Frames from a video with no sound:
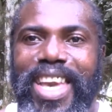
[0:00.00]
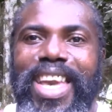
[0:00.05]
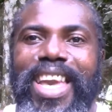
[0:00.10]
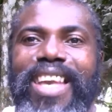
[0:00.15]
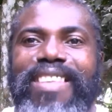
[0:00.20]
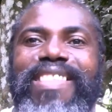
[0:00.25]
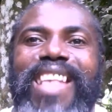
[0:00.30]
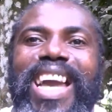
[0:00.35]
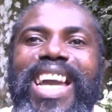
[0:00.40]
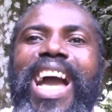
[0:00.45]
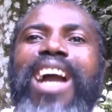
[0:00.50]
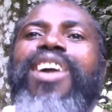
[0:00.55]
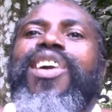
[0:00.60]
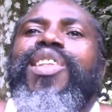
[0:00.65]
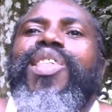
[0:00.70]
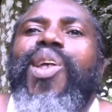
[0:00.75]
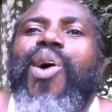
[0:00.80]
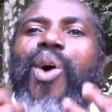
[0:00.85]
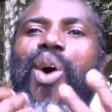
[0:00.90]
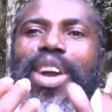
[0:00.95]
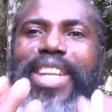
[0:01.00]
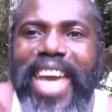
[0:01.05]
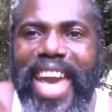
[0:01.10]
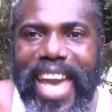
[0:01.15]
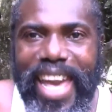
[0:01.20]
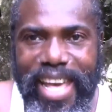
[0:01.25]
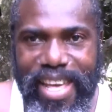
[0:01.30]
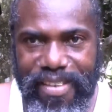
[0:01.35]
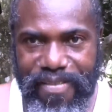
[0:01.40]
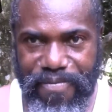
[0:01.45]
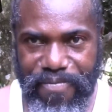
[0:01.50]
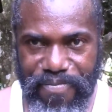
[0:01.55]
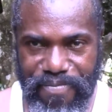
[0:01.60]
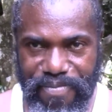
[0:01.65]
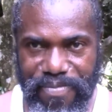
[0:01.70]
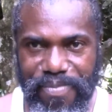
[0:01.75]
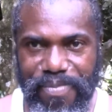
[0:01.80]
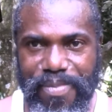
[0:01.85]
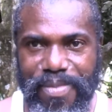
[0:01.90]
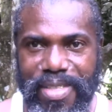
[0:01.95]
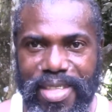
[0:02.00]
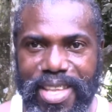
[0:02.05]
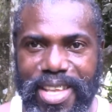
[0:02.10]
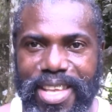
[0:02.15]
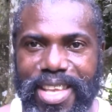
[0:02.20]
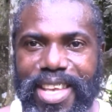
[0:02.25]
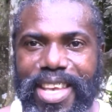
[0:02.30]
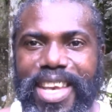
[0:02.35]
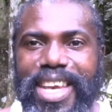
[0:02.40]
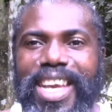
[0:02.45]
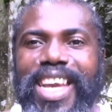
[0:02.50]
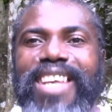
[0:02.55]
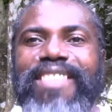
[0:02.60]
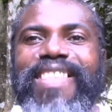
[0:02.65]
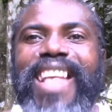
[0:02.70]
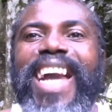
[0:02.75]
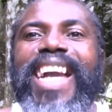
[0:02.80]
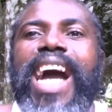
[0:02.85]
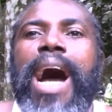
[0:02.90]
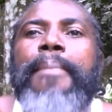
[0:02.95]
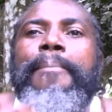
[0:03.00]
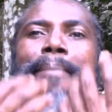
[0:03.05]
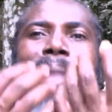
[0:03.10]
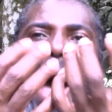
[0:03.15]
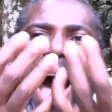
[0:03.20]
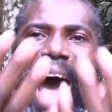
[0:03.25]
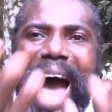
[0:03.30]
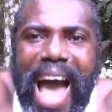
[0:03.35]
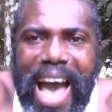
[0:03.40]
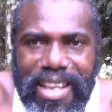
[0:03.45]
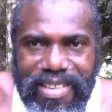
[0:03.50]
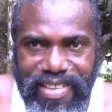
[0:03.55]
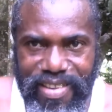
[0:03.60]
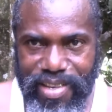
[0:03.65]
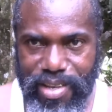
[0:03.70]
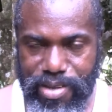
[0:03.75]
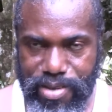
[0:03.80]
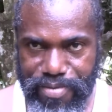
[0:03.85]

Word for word: It's like a clothing. It's like a mask.